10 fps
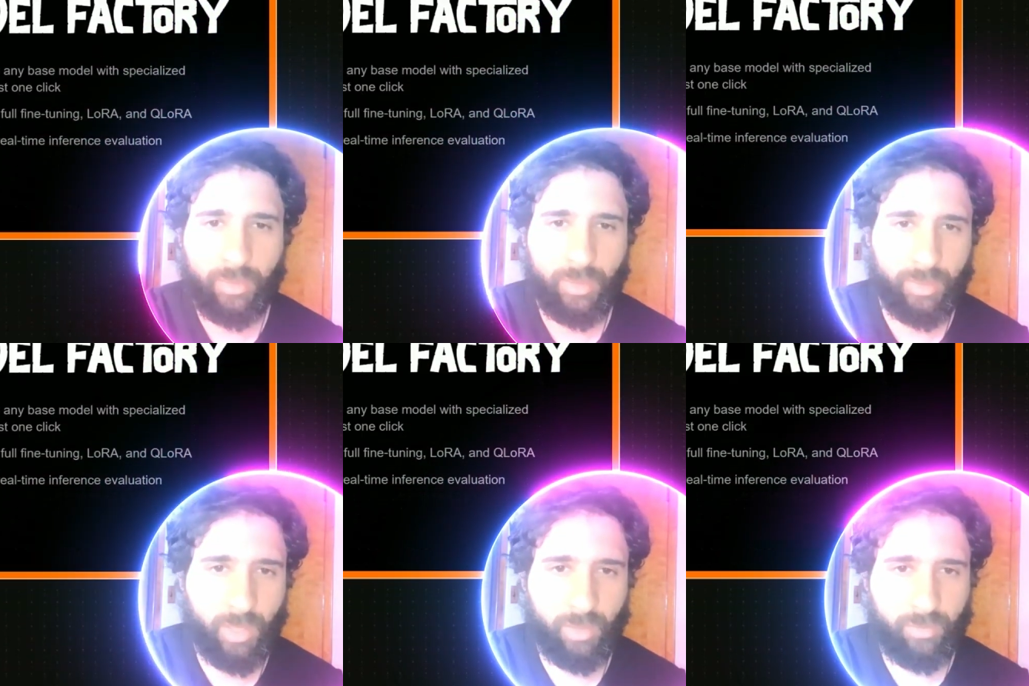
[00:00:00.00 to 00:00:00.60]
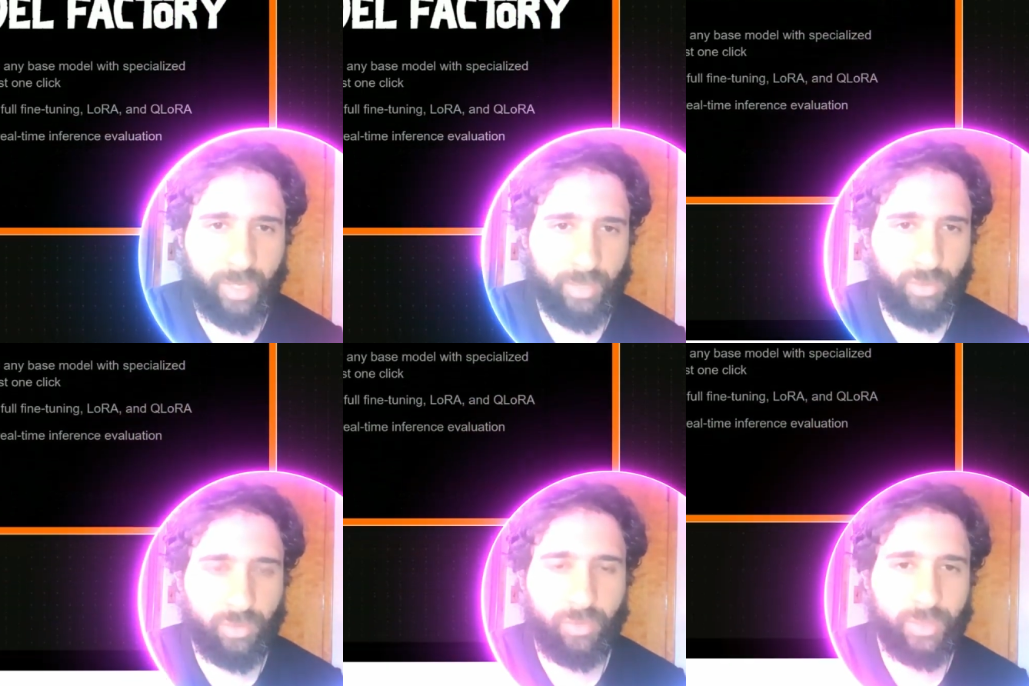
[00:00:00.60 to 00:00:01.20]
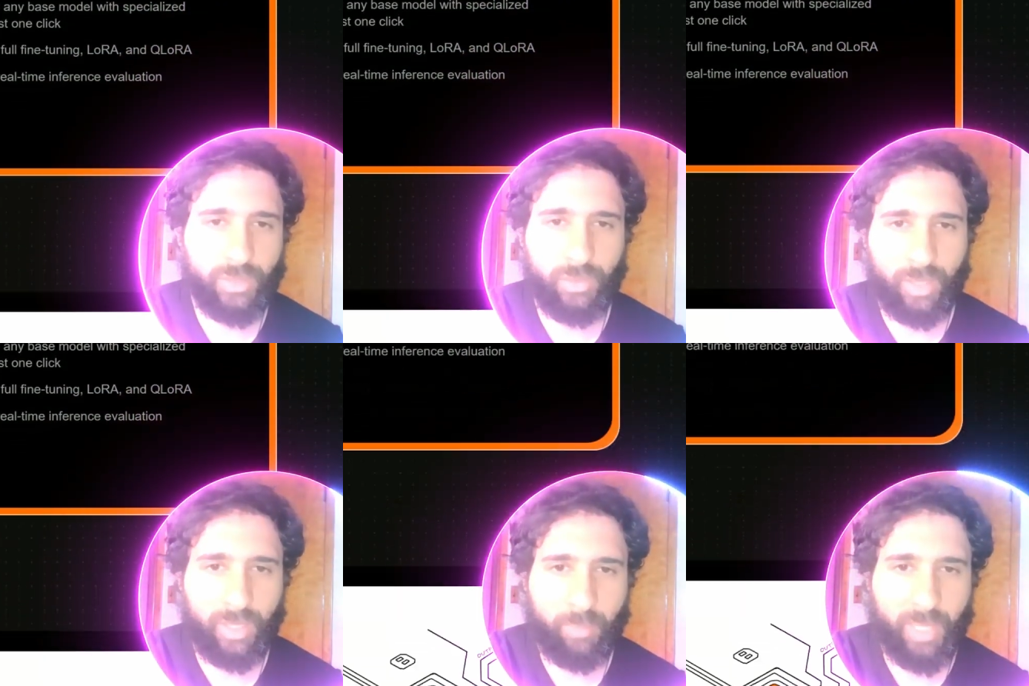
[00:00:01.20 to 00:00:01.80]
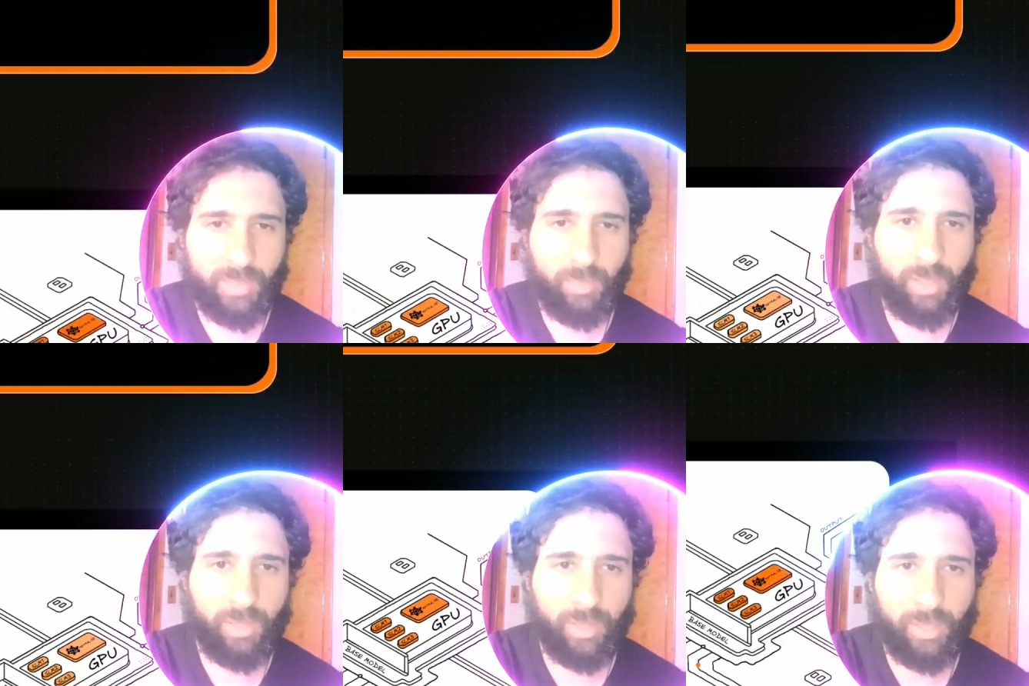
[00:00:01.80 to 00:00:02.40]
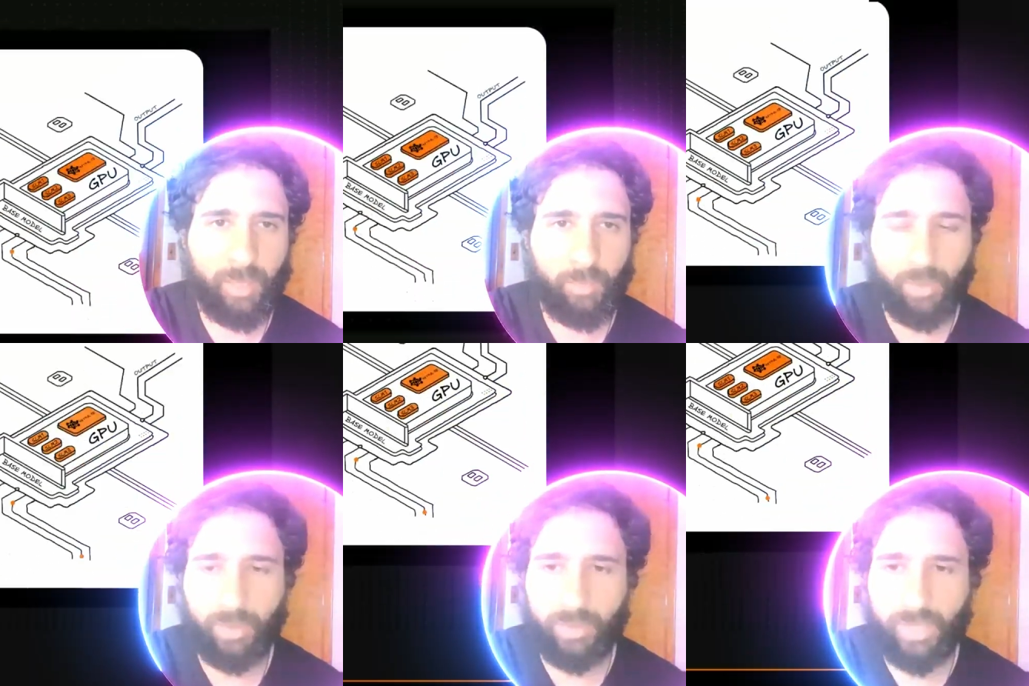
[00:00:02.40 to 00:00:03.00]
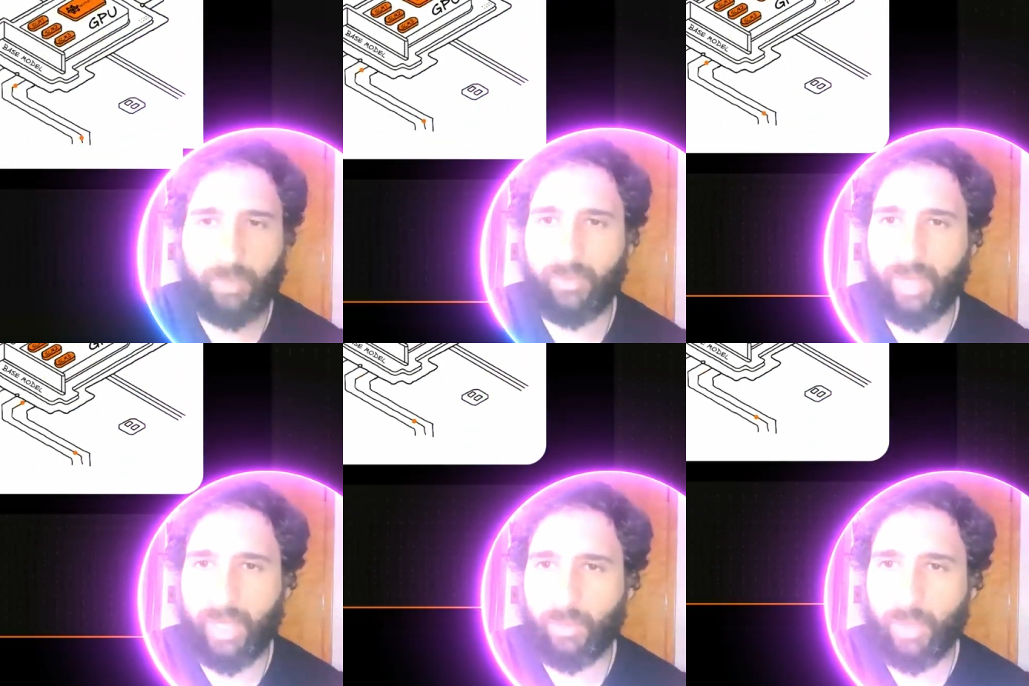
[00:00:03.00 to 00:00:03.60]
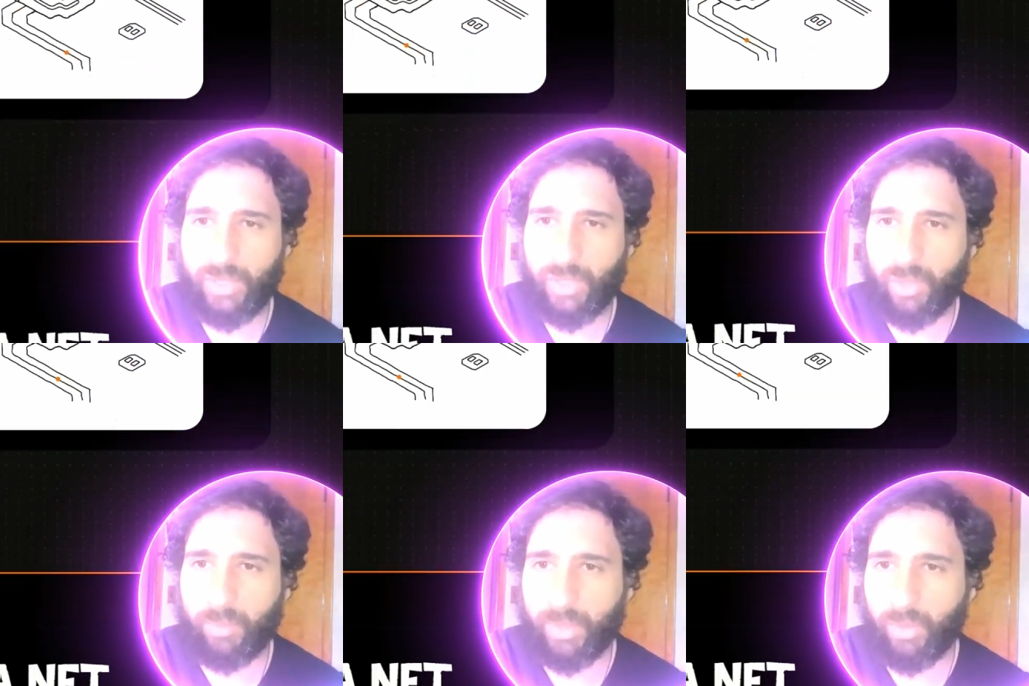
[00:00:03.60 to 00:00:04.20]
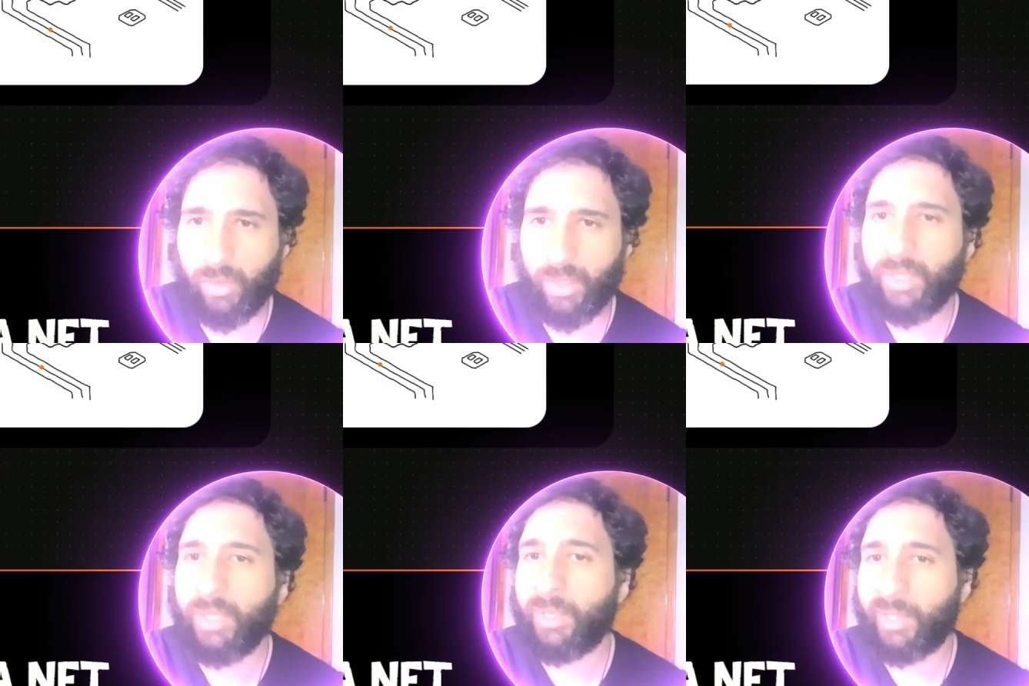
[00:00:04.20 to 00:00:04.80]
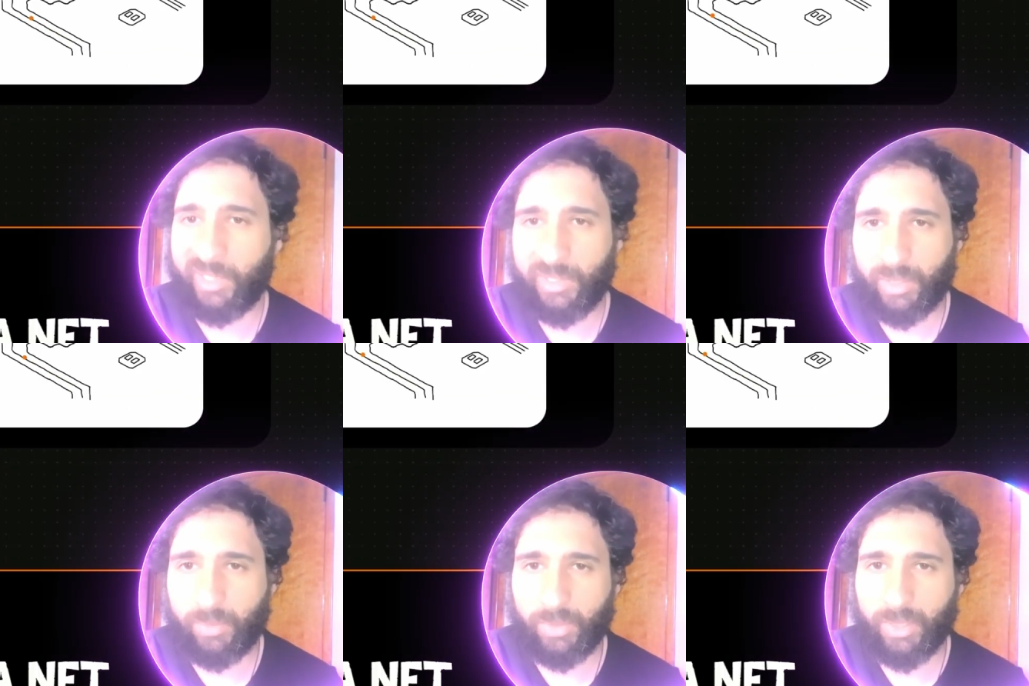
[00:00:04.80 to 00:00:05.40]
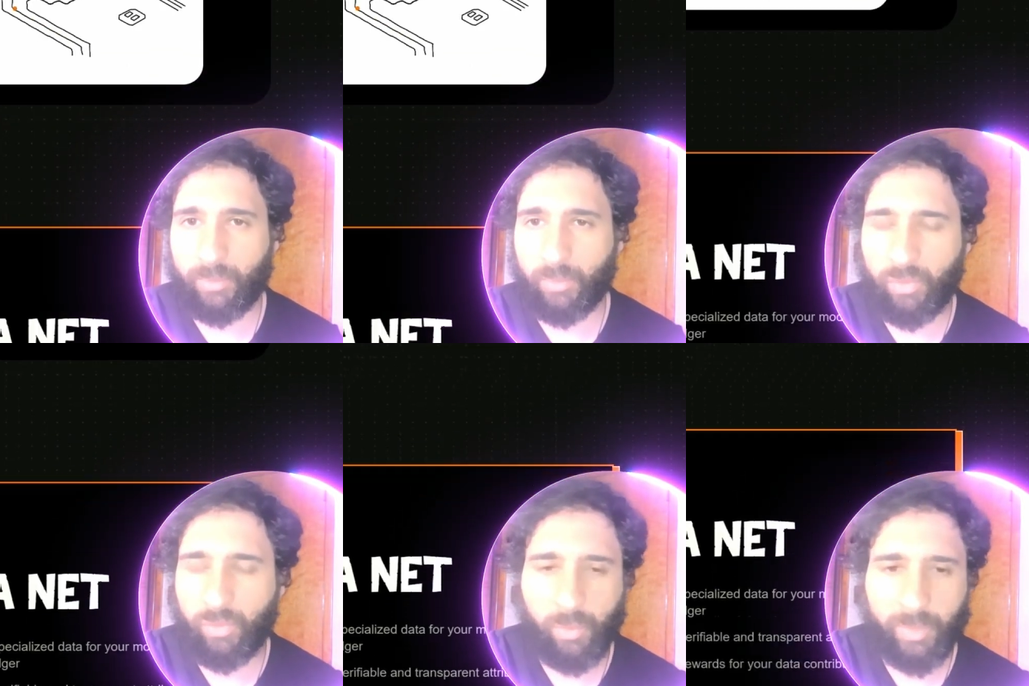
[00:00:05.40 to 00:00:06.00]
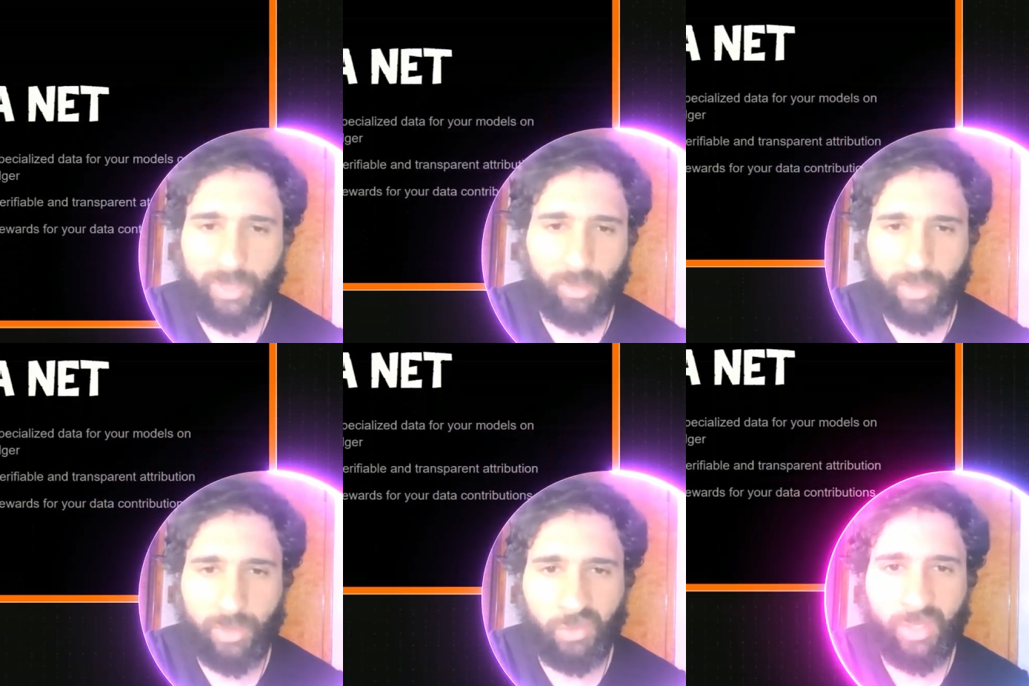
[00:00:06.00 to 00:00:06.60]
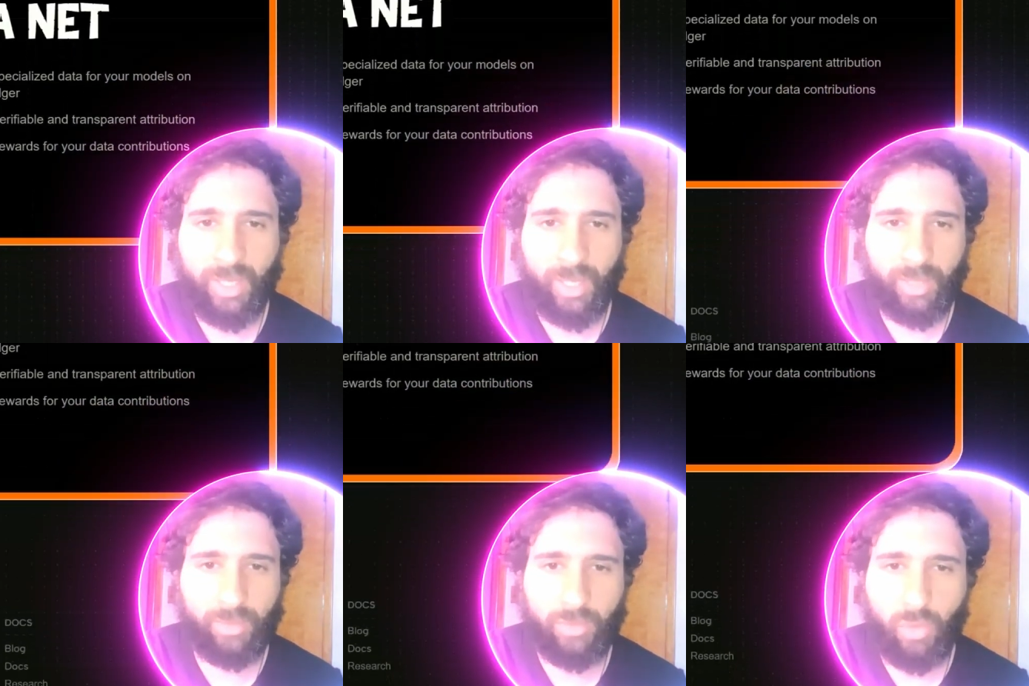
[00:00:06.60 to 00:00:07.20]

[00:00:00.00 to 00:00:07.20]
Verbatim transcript: you have the model factory, fine-tune any base model, enable real-time evaluation, open LoRa, ninety-six percent performance threshold, and of